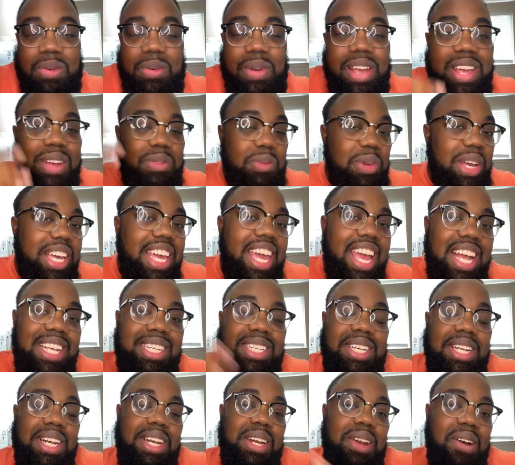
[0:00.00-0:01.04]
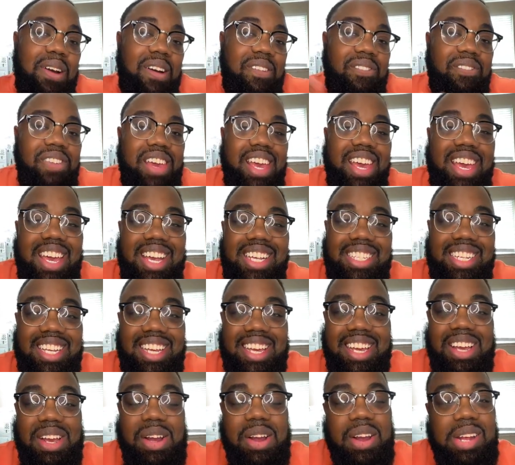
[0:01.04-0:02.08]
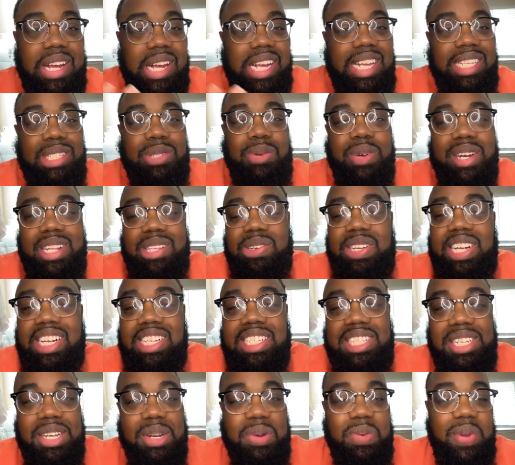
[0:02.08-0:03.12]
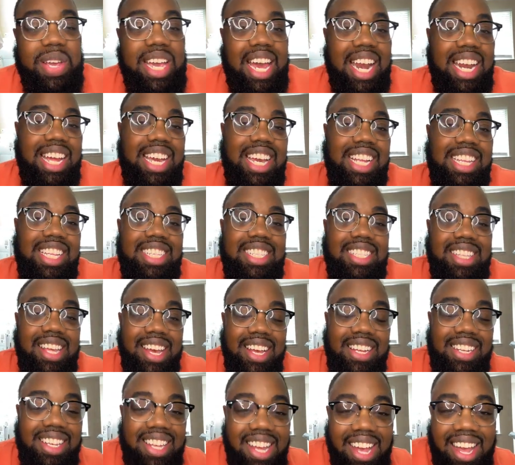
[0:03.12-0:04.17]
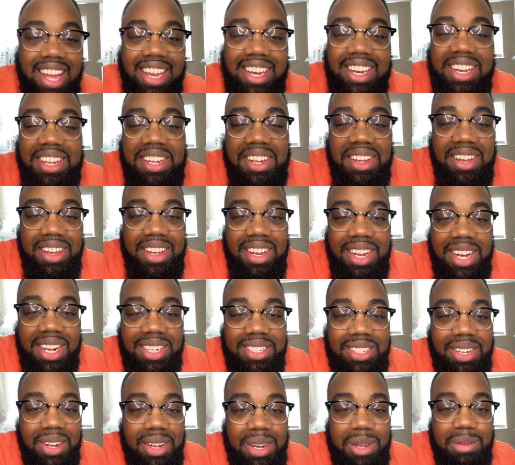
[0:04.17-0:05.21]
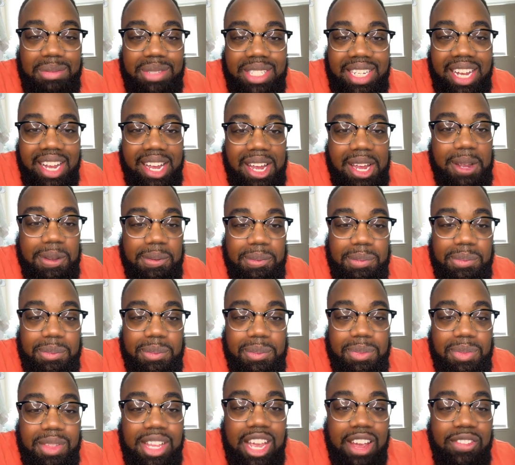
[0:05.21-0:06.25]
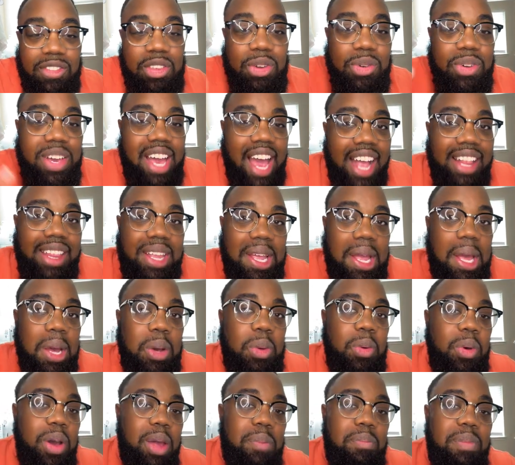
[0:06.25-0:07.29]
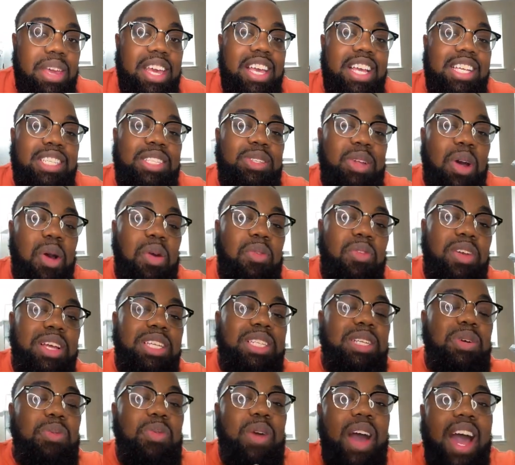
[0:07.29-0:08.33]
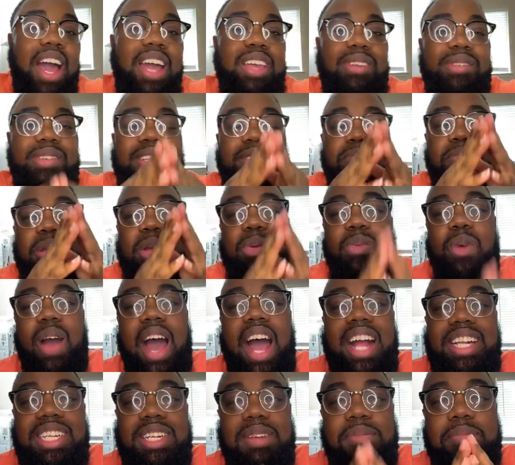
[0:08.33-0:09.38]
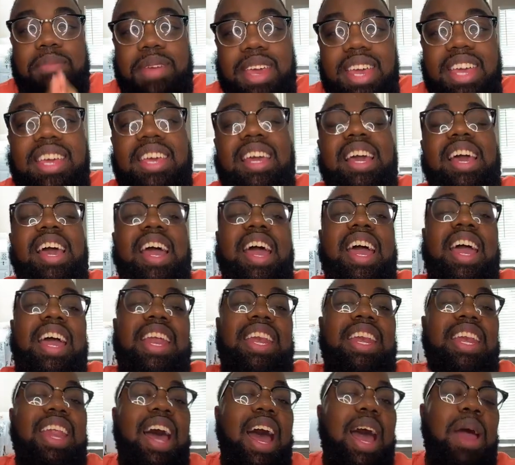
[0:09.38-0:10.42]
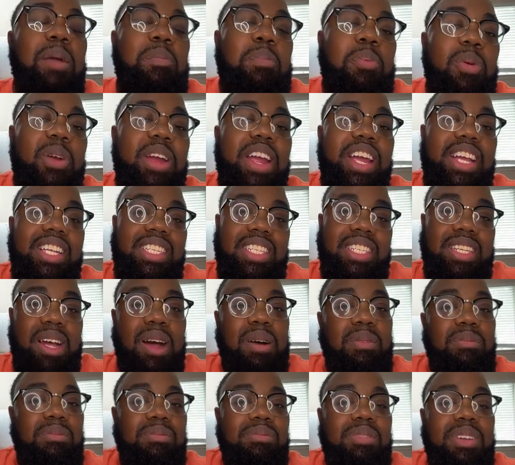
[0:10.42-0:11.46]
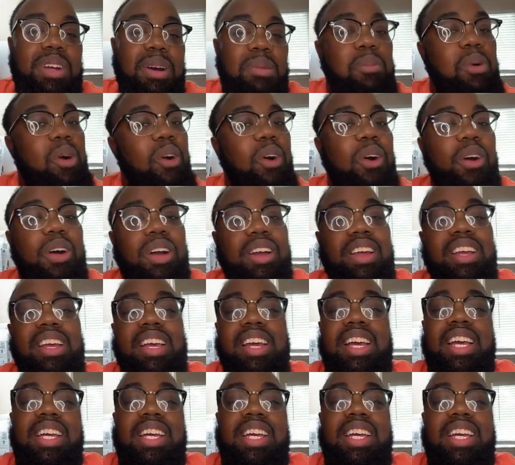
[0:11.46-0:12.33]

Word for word: We can't sit in our fears in here in 2022. We got to get this thing done. That's all I'm saying. If you got the equipment, it's no reason why you should be watching me and not printing something. Come on.